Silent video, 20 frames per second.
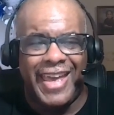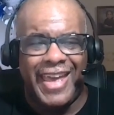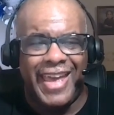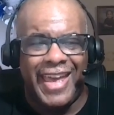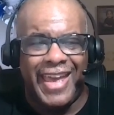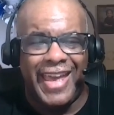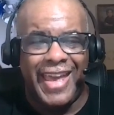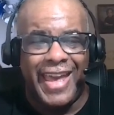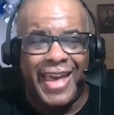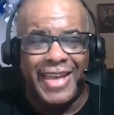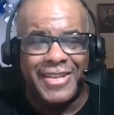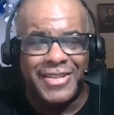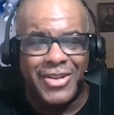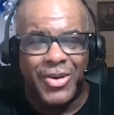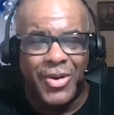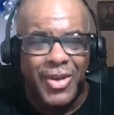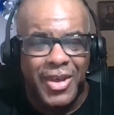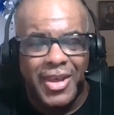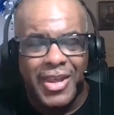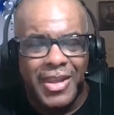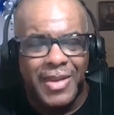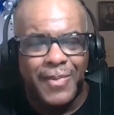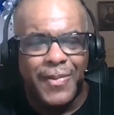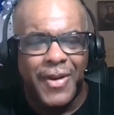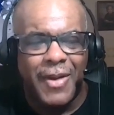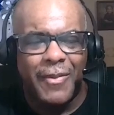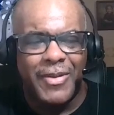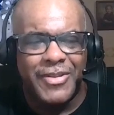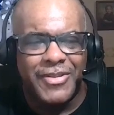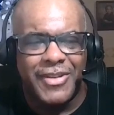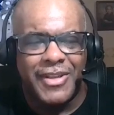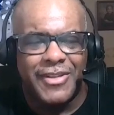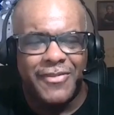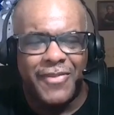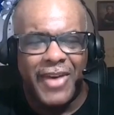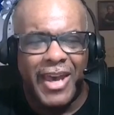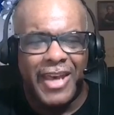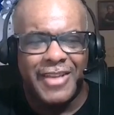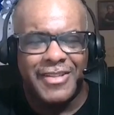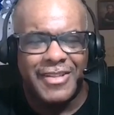Yeah, so the premise looks
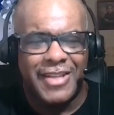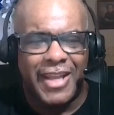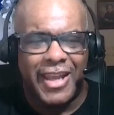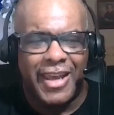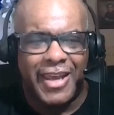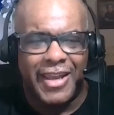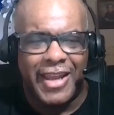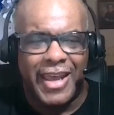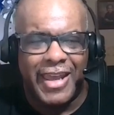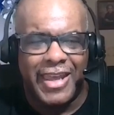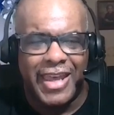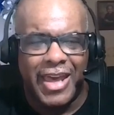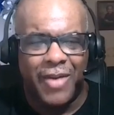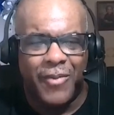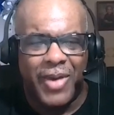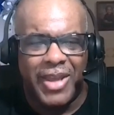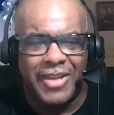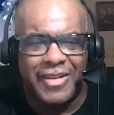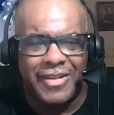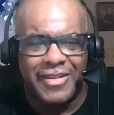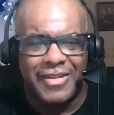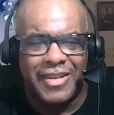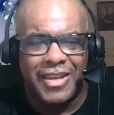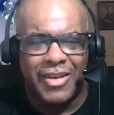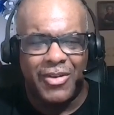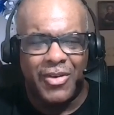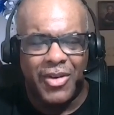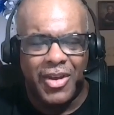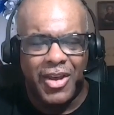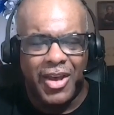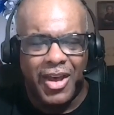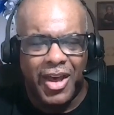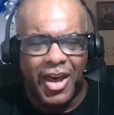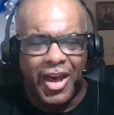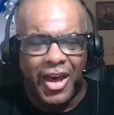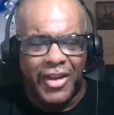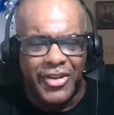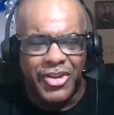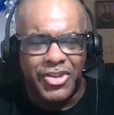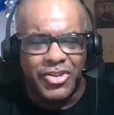fascinating, and I can't wait to see
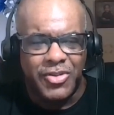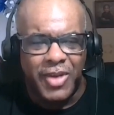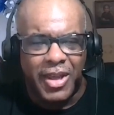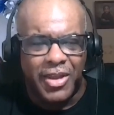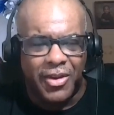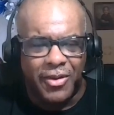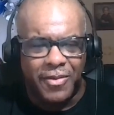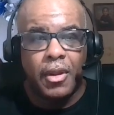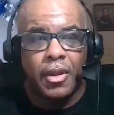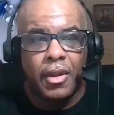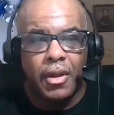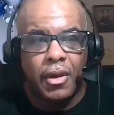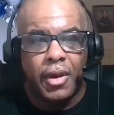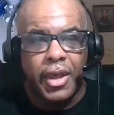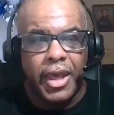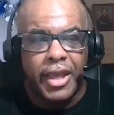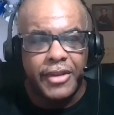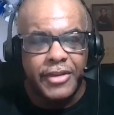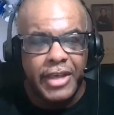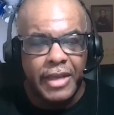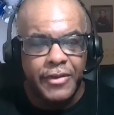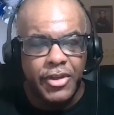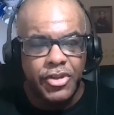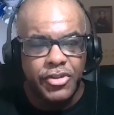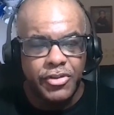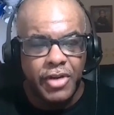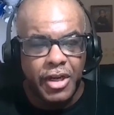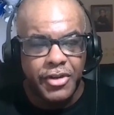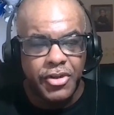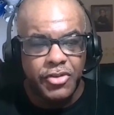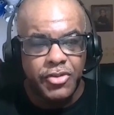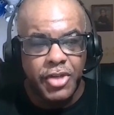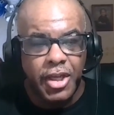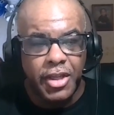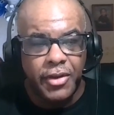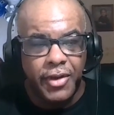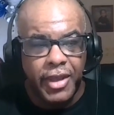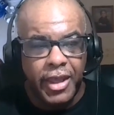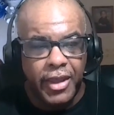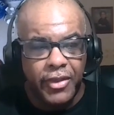this trailer. Okay, time to start the
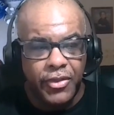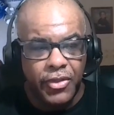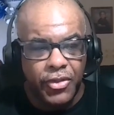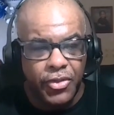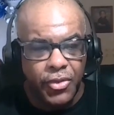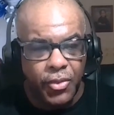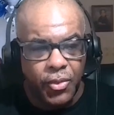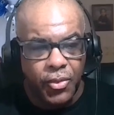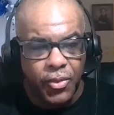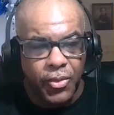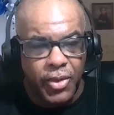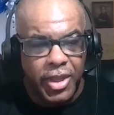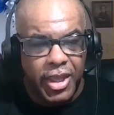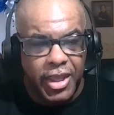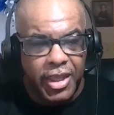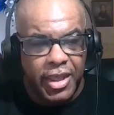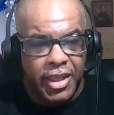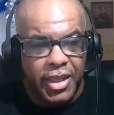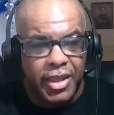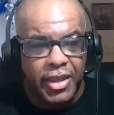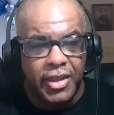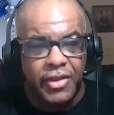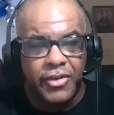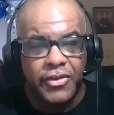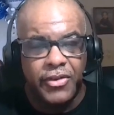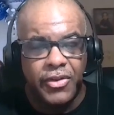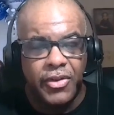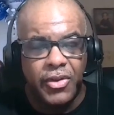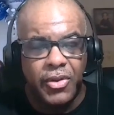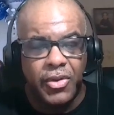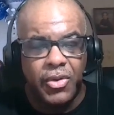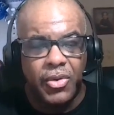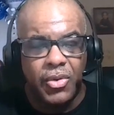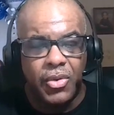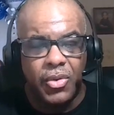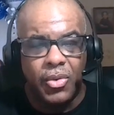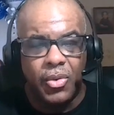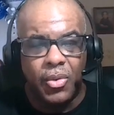trailer in 3, 2,